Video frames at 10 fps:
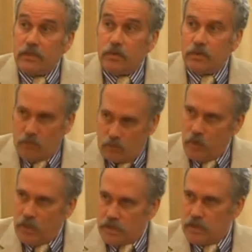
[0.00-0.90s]
with your
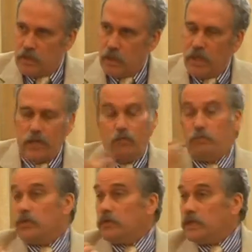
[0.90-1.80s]
voice. I don't
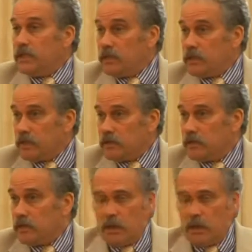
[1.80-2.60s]
build anything.